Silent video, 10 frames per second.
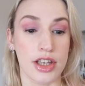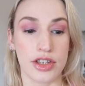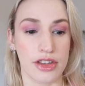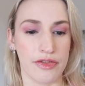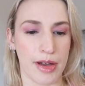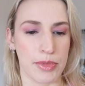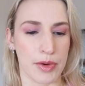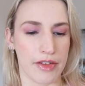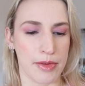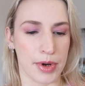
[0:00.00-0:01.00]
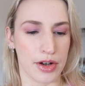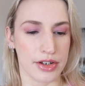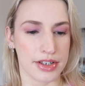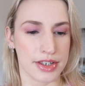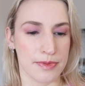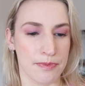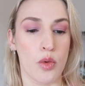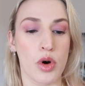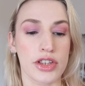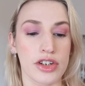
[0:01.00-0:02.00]
So the February box.
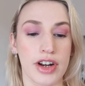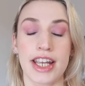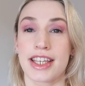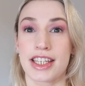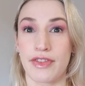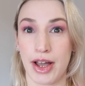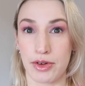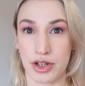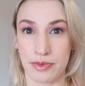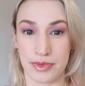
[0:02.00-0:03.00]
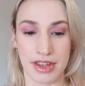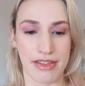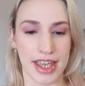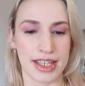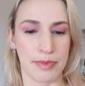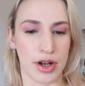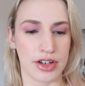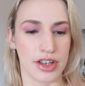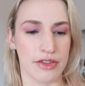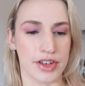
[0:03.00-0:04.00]
What a great set of outcomes this
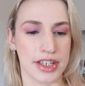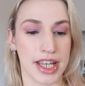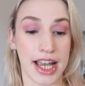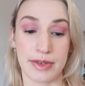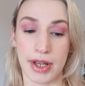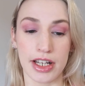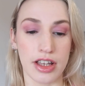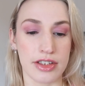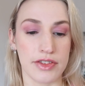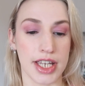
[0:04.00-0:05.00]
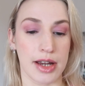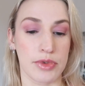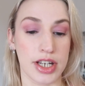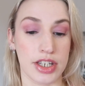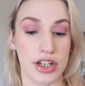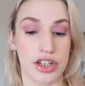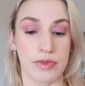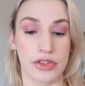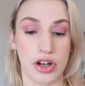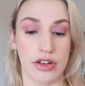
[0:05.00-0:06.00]
box offers. I spend a lot of time researching
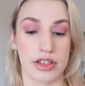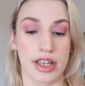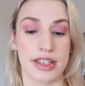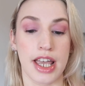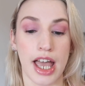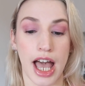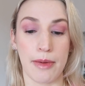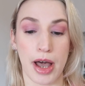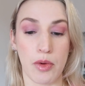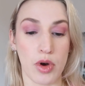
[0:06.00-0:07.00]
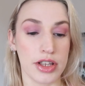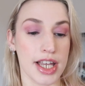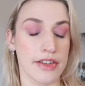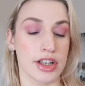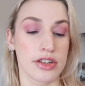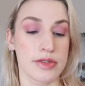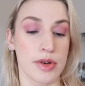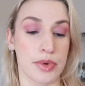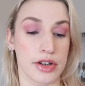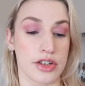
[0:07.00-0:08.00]
with doctors about what are the
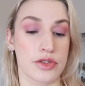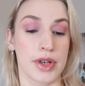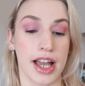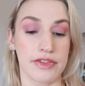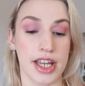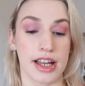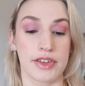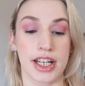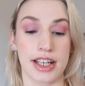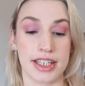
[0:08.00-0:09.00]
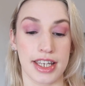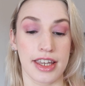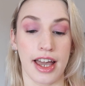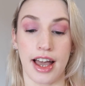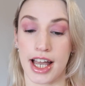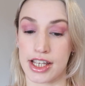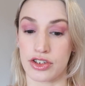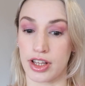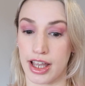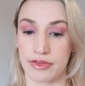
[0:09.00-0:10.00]
ultimate products we have to have in our skincare
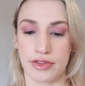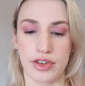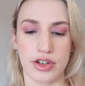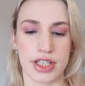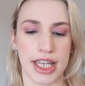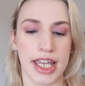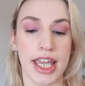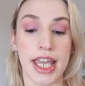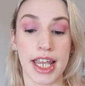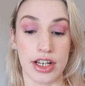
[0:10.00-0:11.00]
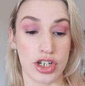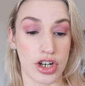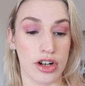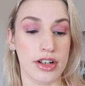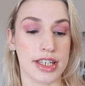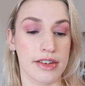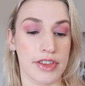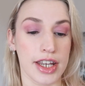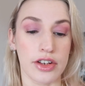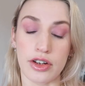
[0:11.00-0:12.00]
arsenal after forty. In short, if
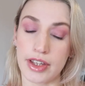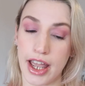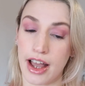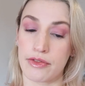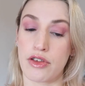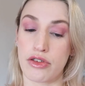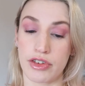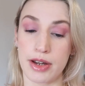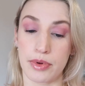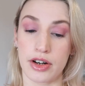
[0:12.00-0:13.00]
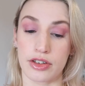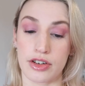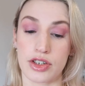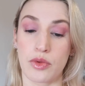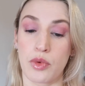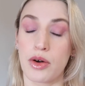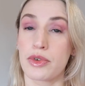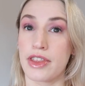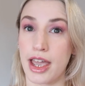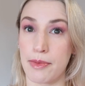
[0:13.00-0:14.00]
they could only have three products, what
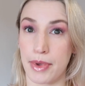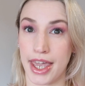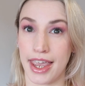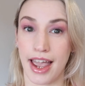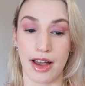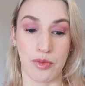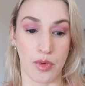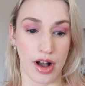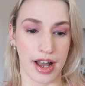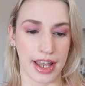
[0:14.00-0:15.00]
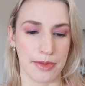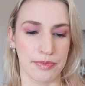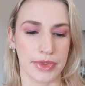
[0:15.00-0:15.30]
would they be and why?